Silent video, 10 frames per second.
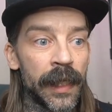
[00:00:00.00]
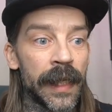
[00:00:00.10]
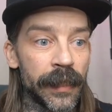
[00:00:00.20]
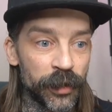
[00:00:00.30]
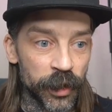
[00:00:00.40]

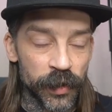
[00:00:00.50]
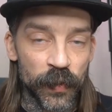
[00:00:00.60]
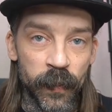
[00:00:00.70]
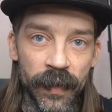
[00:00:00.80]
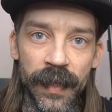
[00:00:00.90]
It
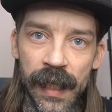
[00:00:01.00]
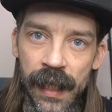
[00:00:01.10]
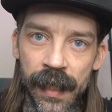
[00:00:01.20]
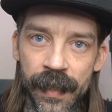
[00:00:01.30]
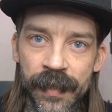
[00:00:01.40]
just really
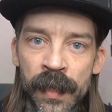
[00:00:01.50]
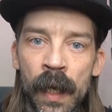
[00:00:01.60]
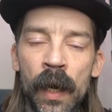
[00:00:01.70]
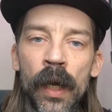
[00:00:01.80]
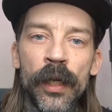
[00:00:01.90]
is
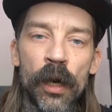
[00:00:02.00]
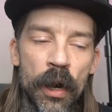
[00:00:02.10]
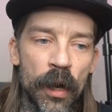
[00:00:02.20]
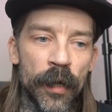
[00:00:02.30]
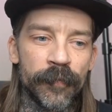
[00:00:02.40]

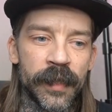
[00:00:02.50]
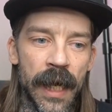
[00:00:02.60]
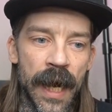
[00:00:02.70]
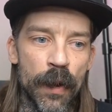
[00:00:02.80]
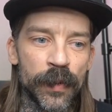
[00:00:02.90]
carved
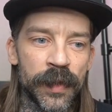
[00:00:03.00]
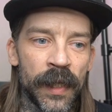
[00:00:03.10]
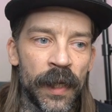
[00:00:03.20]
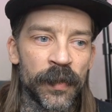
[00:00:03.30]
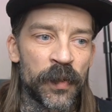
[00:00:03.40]
out
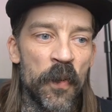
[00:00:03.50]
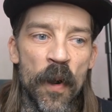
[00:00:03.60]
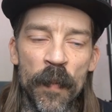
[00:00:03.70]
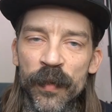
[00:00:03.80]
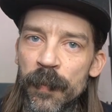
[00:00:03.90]
to
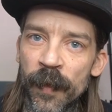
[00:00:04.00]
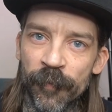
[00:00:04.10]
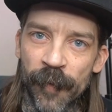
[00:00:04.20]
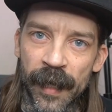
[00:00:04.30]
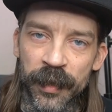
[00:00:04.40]
almost
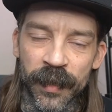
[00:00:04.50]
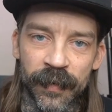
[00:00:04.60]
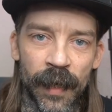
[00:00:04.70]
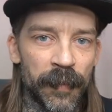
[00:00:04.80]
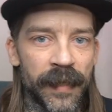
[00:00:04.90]
perfection.
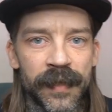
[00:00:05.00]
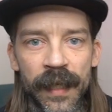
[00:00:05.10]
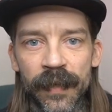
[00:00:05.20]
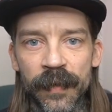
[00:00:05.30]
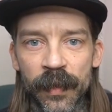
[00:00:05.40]
I'm not
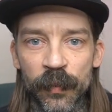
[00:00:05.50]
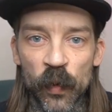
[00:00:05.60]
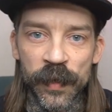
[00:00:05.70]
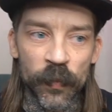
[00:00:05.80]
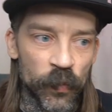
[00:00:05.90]
saying that there
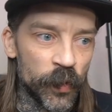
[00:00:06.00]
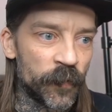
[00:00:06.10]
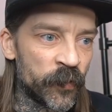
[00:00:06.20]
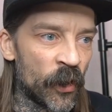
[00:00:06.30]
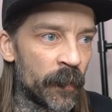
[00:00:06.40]
wasn't room
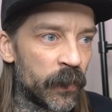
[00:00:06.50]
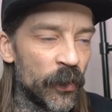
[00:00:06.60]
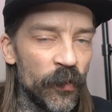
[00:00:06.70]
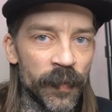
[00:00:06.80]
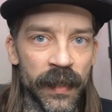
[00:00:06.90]
for
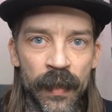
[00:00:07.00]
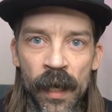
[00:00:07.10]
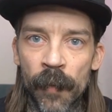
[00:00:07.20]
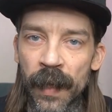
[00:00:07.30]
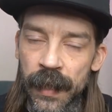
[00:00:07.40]
improvement,
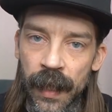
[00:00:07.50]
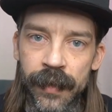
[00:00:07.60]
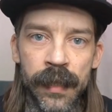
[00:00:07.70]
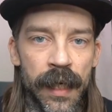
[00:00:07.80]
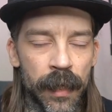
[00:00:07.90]
but
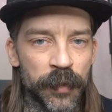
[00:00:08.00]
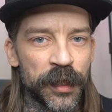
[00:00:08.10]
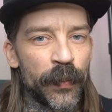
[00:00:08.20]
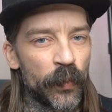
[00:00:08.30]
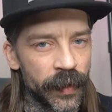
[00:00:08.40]
goddamn,
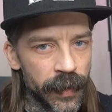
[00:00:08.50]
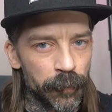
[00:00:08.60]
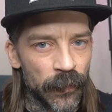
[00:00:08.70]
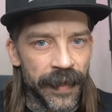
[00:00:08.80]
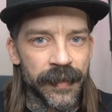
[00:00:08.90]
she really
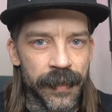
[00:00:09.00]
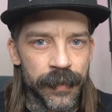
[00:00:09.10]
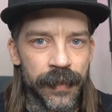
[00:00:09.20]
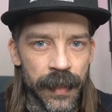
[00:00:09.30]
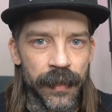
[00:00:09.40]
brings
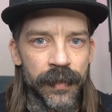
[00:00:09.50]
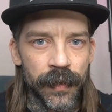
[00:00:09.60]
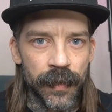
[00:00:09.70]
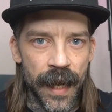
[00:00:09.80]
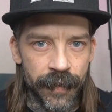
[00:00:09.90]
this thing to
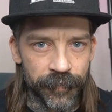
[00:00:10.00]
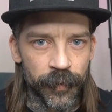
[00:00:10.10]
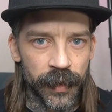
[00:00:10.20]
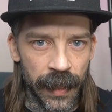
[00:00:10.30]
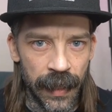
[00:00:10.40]
life,
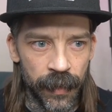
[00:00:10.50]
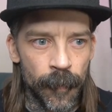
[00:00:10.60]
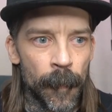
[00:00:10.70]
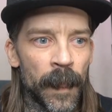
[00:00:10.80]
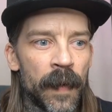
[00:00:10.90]
okay?
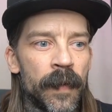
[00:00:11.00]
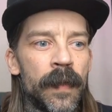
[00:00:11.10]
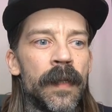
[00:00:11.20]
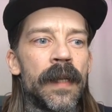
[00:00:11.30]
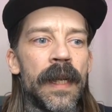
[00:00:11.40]

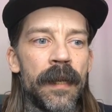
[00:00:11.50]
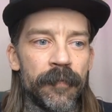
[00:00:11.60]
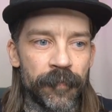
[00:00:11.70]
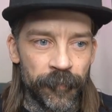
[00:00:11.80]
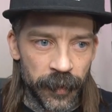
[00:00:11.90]

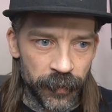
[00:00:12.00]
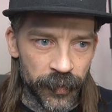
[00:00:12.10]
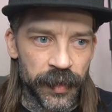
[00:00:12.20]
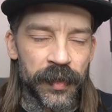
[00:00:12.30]
It feels